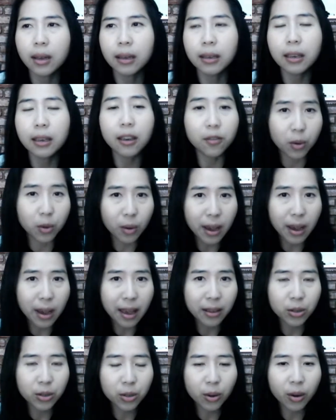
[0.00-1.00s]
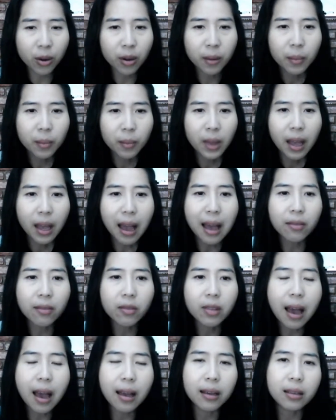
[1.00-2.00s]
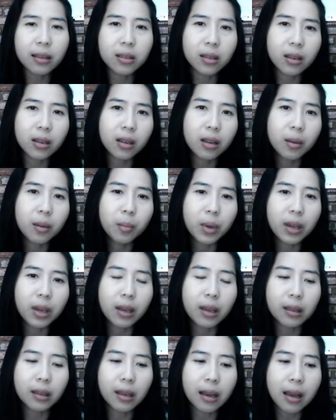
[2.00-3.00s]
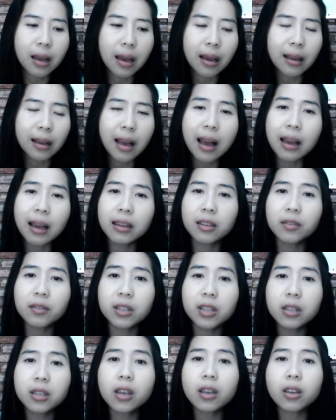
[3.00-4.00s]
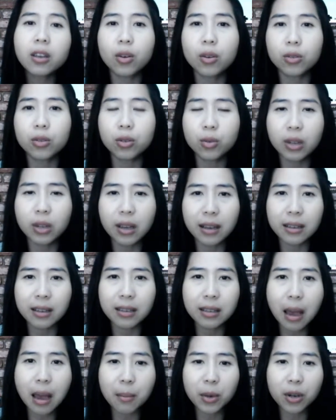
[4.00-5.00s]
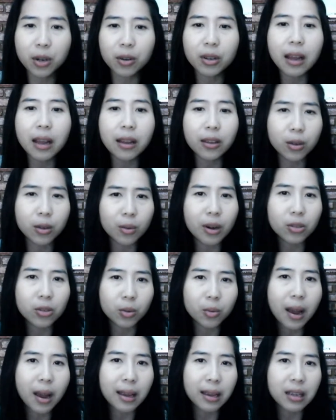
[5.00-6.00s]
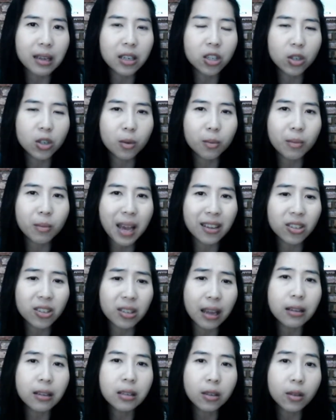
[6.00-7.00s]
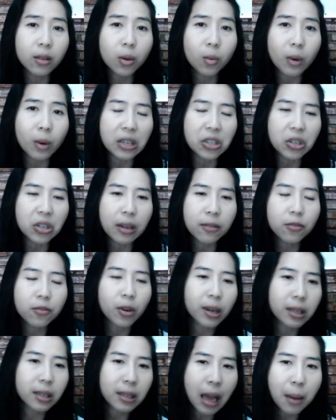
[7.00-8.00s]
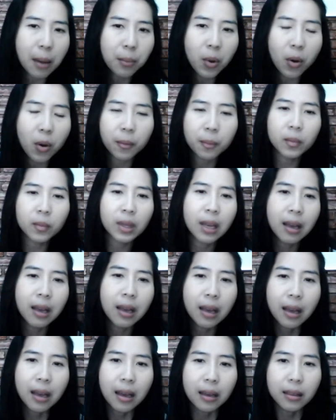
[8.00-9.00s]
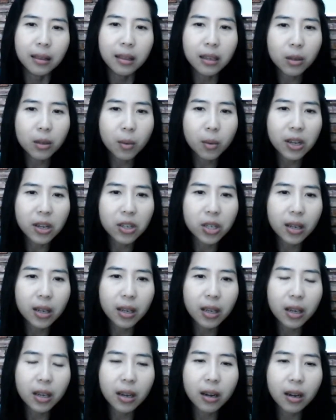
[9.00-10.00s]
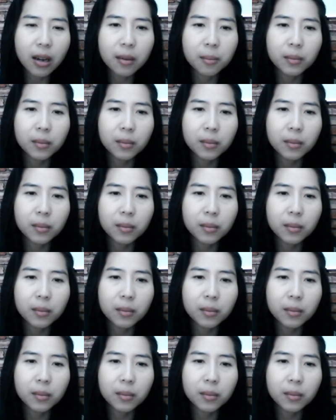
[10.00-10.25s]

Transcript: give your answer, and that is going to be a kind of a signal to the examiner that you are trying to make sense of the question. For example, this question here,